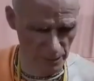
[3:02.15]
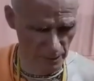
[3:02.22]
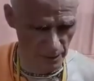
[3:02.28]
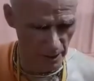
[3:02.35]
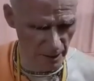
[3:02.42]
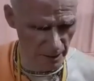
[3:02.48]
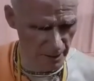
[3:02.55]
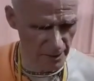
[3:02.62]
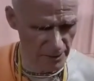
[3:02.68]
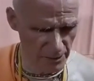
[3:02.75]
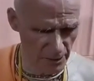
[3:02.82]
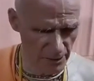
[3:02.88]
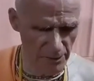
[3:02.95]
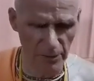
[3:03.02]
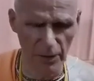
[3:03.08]
unless
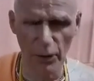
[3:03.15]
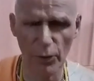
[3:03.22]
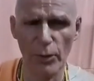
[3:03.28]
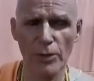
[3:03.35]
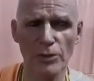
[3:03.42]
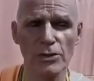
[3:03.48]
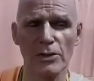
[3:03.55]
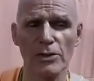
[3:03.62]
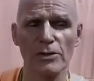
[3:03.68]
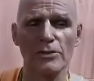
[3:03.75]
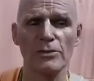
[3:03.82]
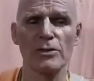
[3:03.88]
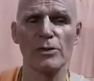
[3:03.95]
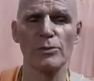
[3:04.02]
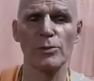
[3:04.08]
there are
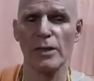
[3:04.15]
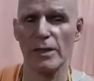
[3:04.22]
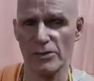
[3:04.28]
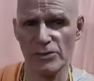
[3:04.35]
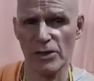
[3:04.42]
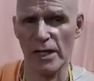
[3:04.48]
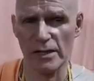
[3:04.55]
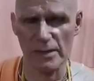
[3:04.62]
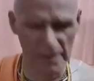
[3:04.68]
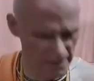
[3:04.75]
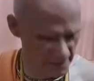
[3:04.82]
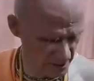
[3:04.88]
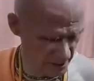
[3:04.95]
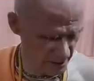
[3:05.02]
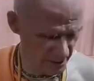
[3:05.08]
questions being sent,
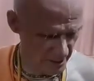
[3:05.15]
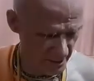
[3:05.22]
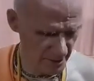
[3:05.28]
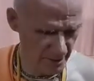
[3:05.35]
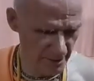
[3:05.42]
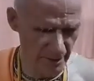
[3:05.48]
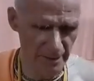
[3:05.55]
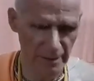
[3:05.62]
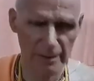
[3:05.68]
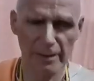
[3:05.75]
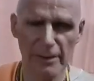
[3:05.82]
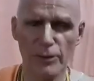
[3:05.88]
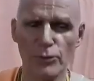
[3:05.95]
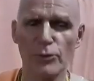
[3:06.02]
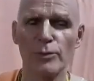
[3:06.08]

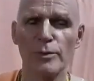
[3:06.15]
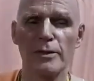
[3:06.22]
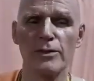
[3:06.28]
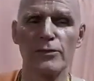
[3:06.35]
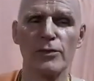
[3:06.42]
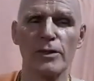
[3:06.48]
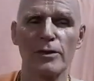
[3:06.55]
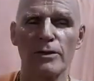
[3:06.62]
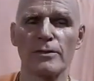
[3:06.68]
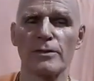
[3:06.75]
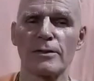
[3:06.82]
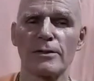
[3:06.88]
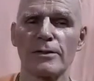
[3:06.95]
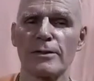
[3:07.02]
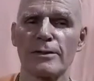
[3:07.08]
it will be difficult
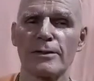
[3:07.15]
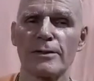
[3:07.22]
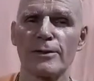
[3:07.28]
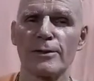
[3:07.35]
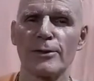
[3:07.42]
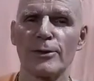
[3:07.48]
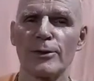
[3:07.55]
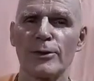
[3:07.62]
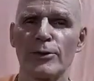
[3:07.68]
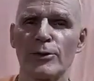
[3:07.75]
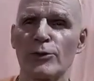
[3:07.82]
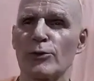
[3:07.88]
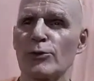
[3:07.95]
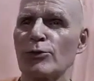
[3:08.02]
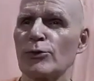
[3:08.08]

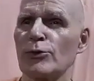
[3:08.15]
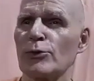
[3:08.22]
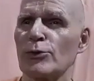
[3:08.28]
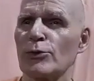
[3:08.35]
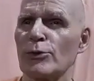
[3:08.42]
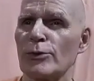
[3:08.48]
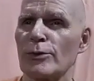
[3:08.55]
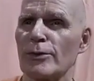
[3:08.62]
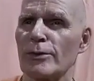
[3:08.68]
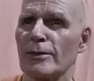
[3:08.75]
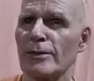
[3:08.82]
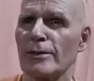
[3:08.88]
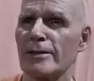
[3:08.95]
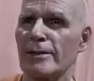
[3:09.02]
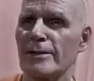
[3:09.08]
to
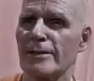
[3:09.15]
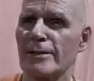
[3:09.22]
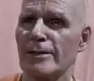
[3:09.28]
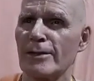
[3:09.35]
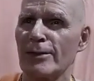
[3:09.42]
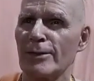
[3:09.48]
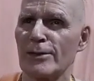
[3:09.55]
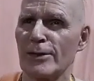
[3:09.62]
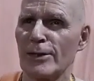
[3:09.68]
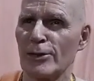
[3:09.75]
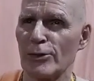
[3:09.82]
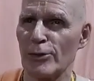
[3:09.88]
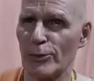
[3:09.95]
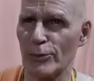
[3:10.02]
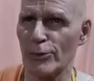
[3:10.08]

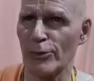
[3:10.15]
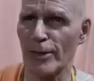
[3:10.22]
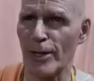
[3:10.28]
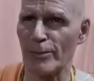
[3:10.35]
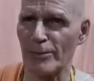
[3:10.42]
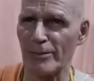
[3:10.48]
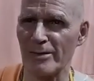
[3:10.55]
continue the program.